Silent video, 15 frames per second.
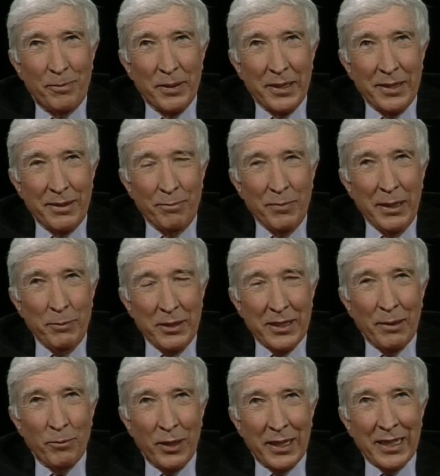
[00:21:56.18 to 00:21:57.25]
but maybe
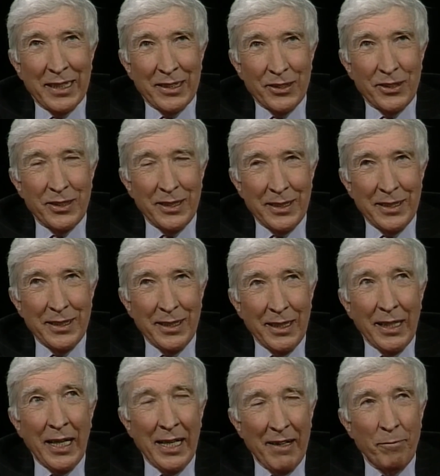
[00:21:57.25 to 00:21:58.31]
somebody else. Uh,
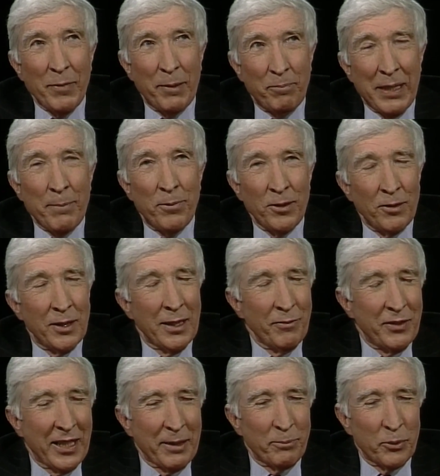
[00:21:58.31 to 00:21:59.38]
I have met people who
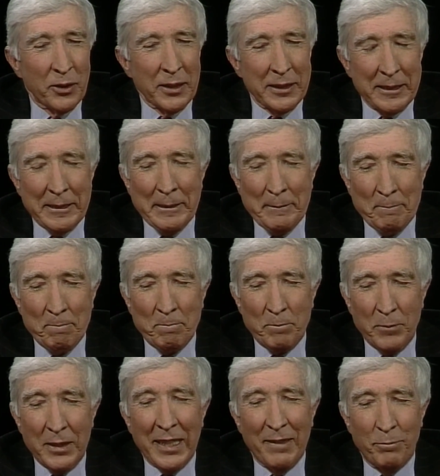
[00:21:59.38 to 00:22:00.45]
loved that book, um,
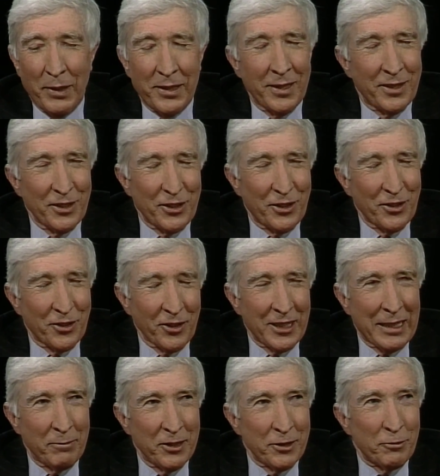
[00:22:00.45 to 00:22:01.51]
but I've met others who thought
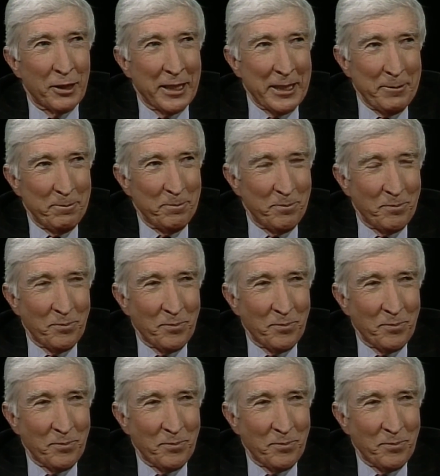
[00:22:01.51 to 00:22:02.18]
I was right.